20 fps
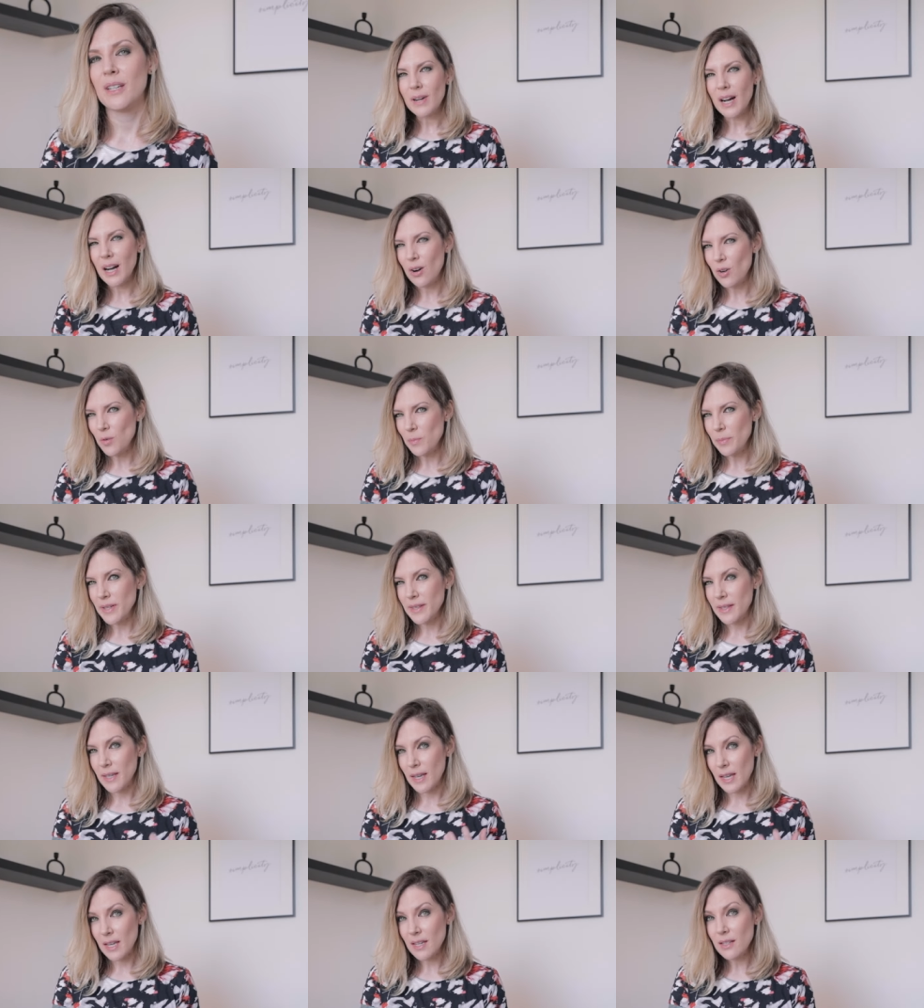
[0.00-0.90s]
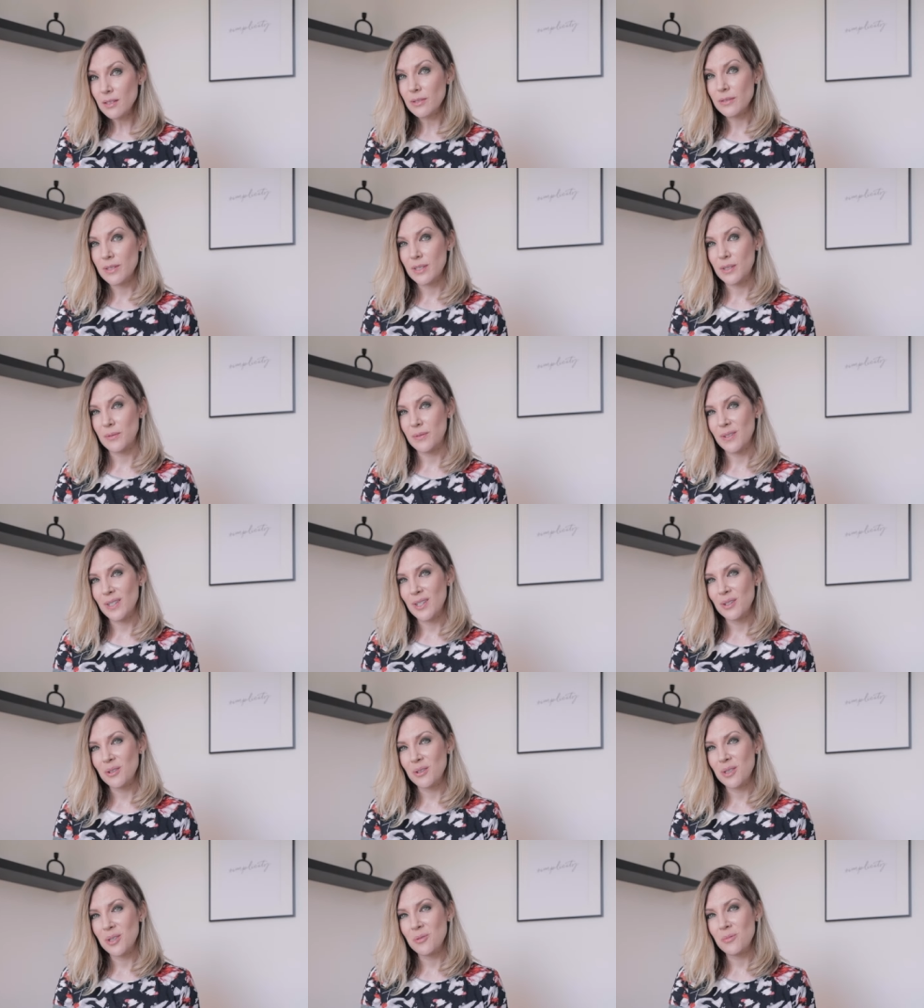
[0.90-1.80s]
I hope by the end of this
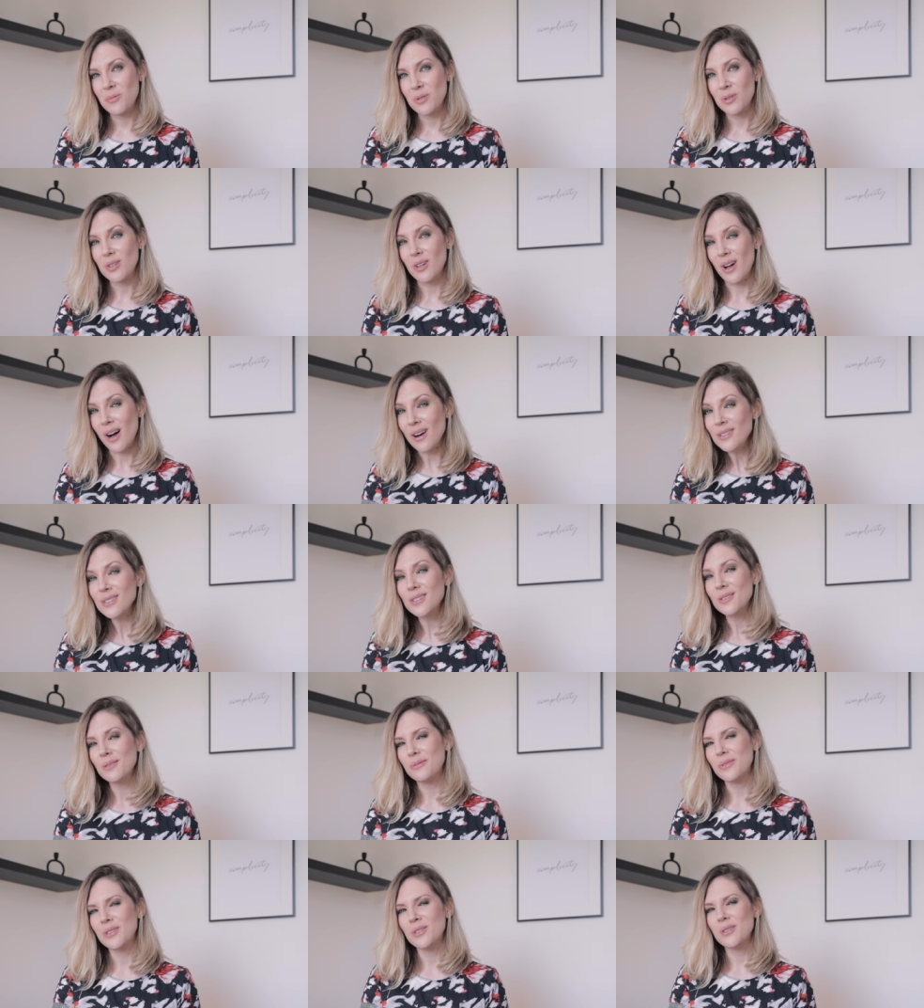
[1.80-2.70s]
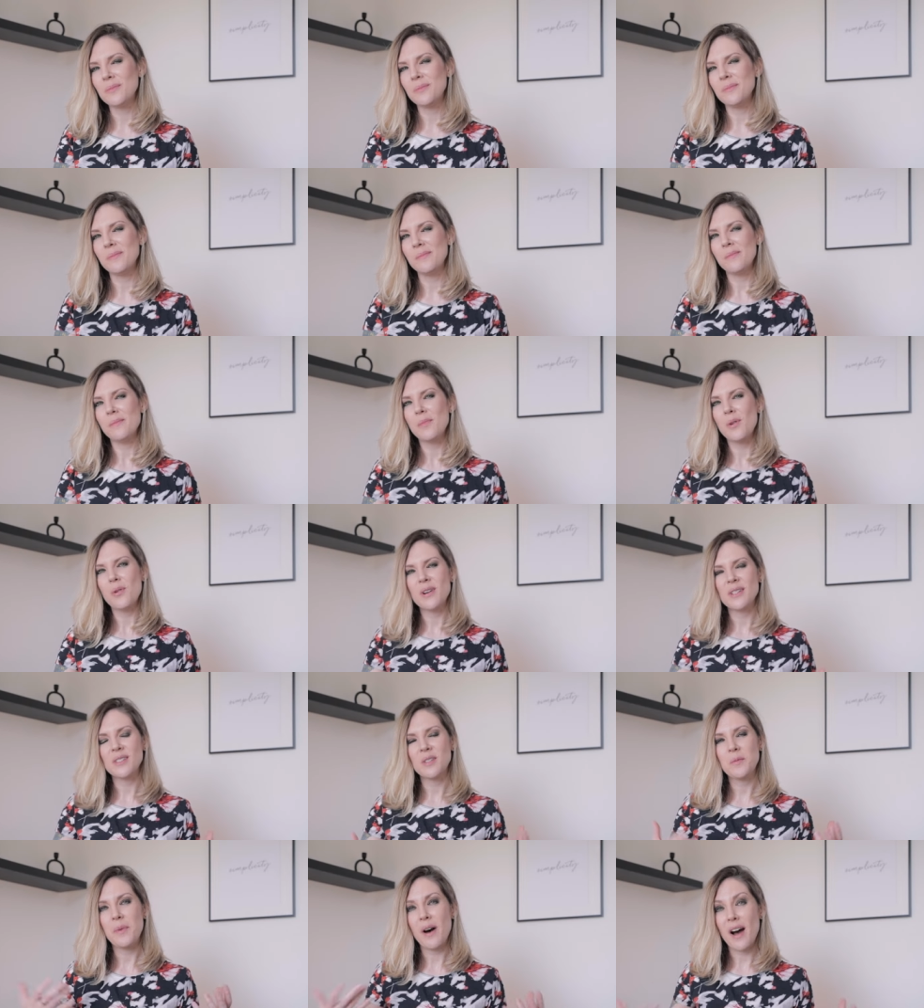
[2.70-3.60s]
video you will also feel more
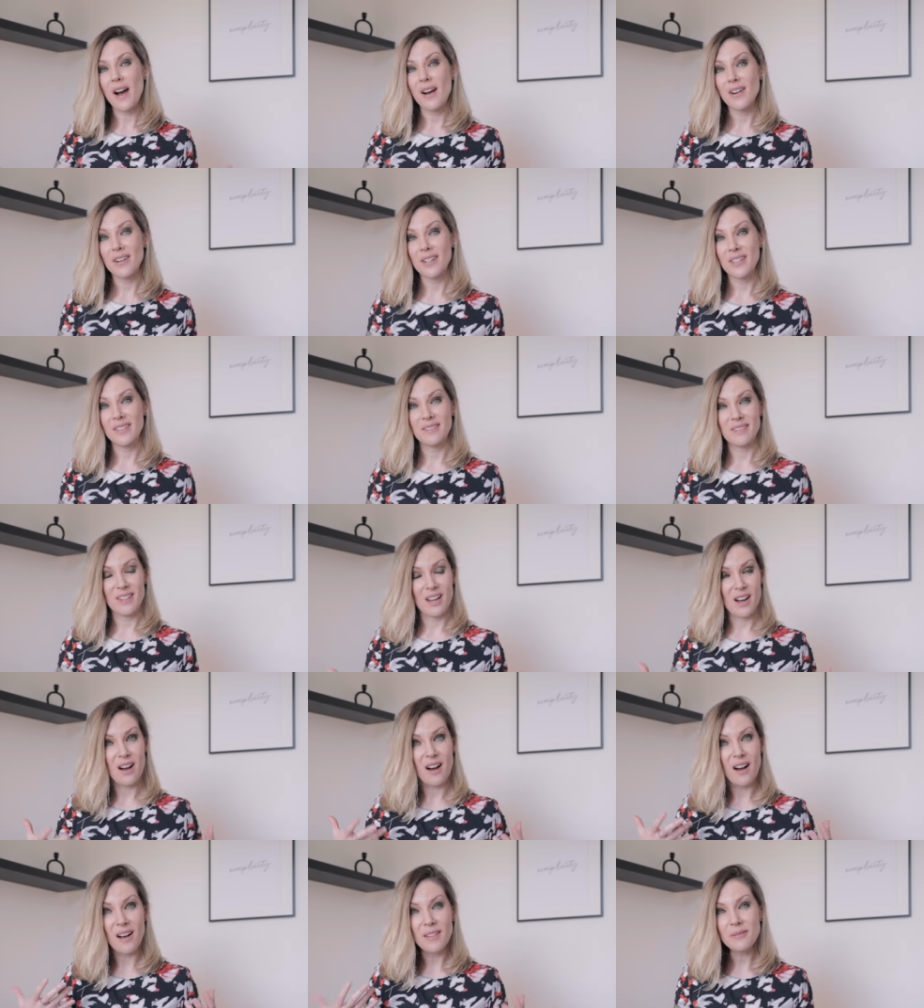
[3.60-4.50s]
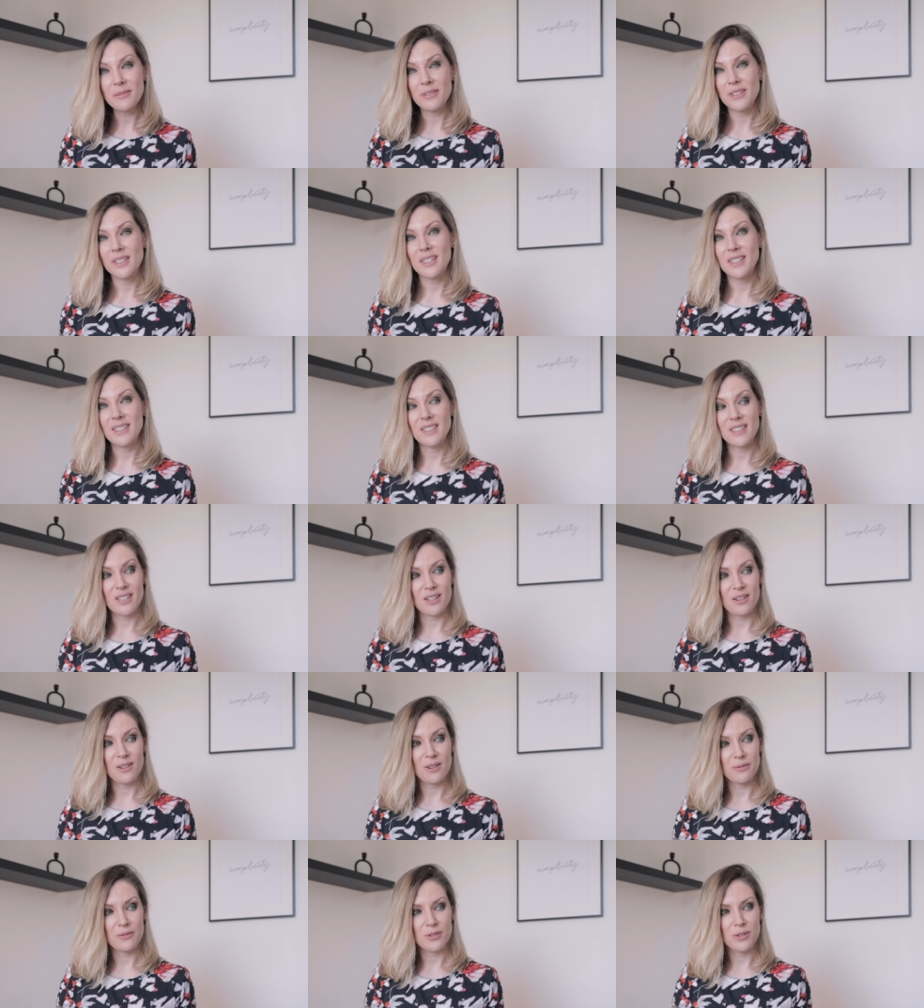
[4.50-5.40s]
inspired and confident
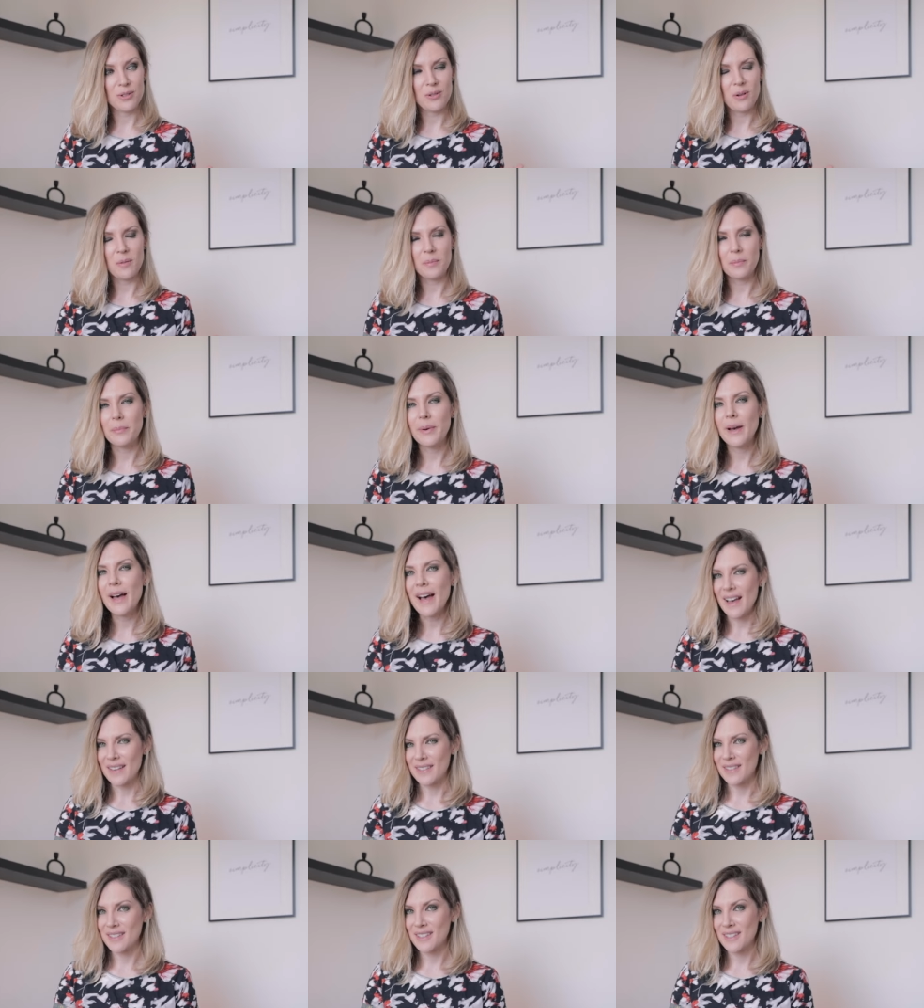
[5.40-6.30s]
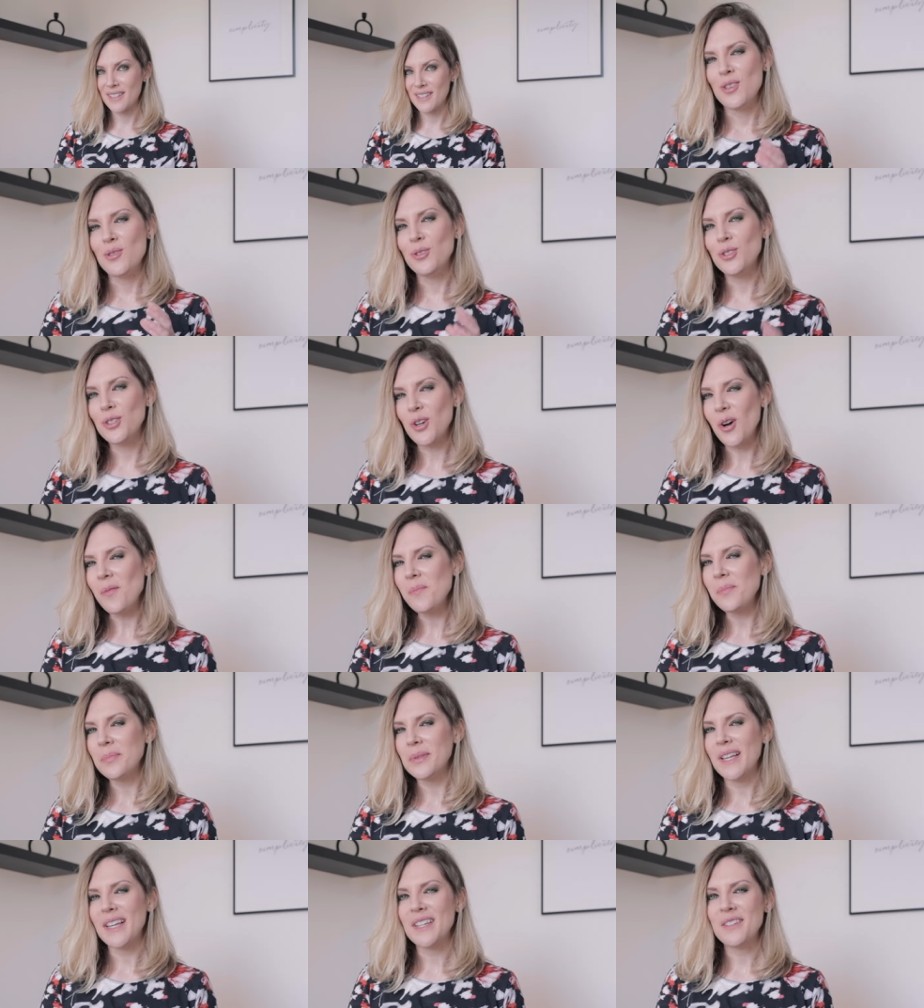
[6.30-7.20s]
of your own path. You don't
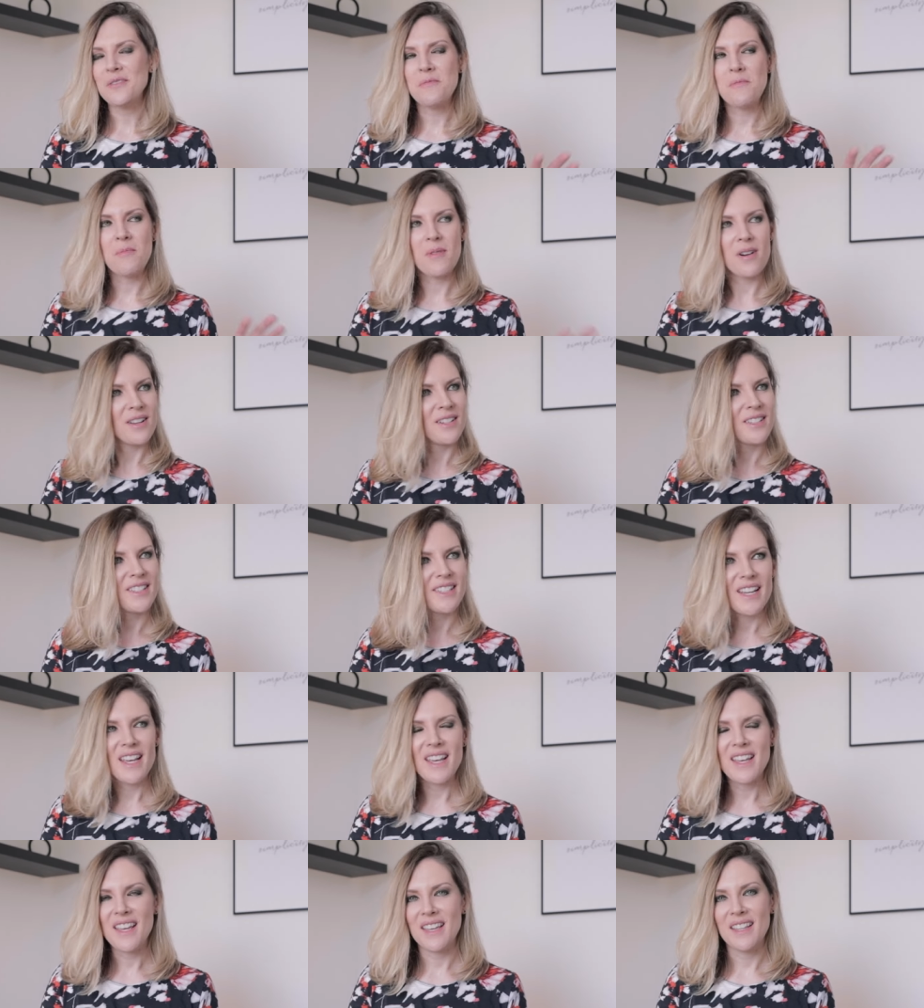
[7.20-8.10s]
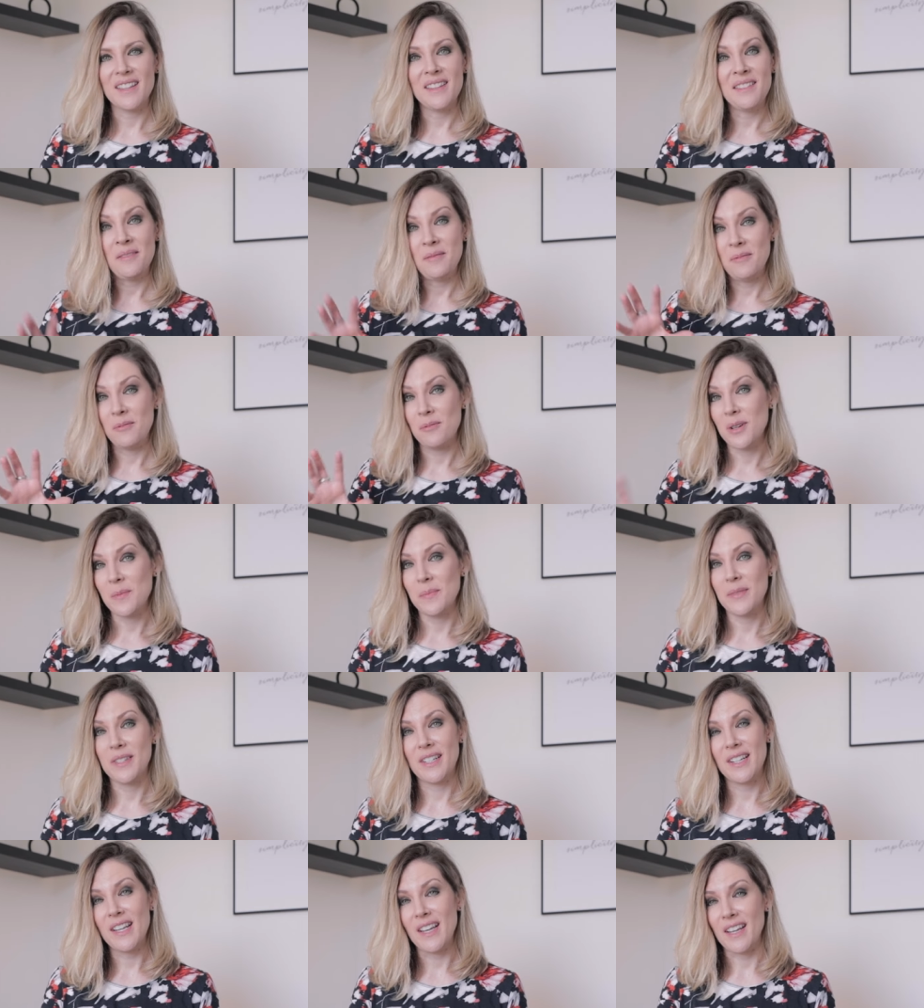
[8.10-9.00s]
plant one day and reap
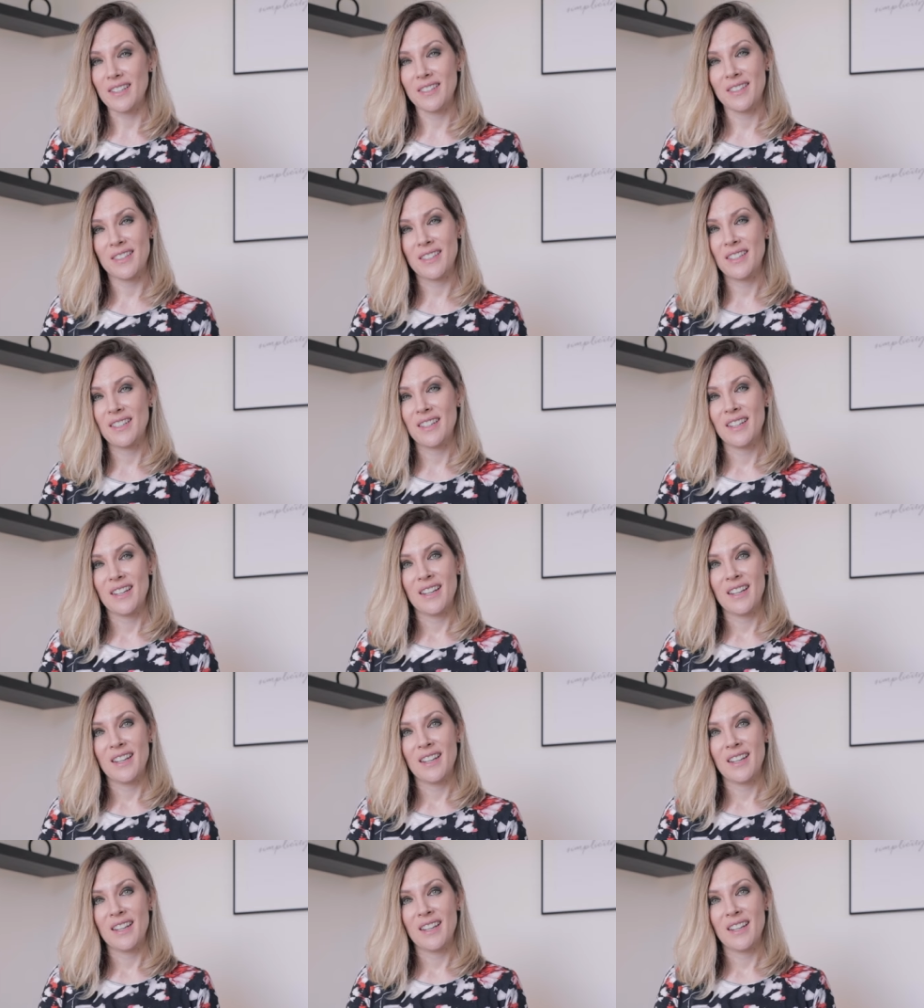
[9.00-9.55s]
the next.